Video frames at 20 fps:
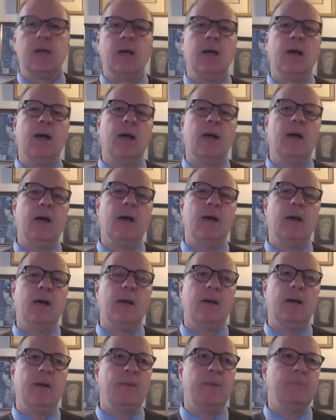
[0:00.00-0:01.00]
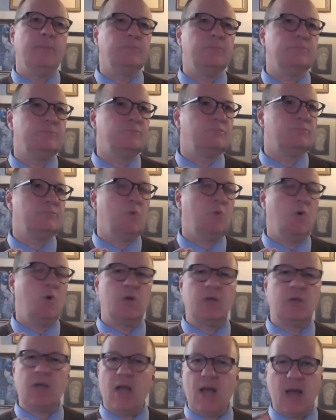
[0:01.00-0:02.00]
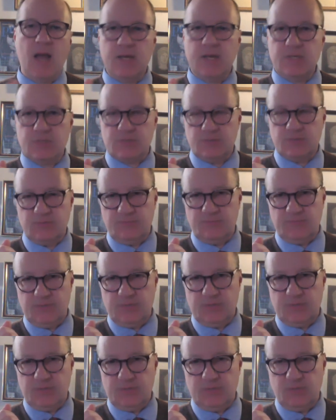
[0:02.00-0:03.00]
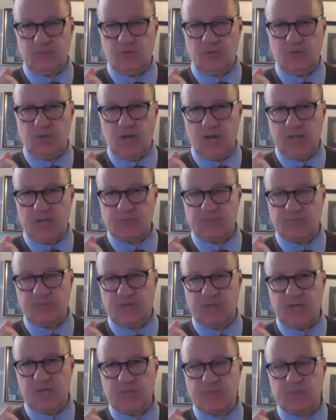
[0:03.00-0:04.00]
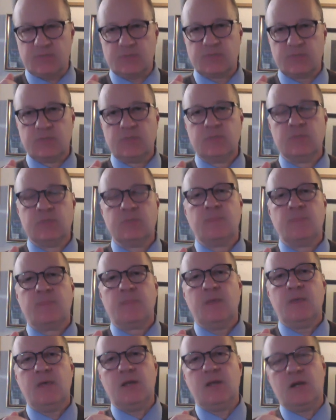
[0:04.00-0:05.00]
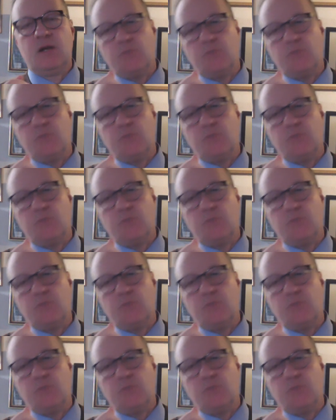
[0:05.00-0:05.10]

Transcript: um, all kinds of uh, all kinds of cases. And out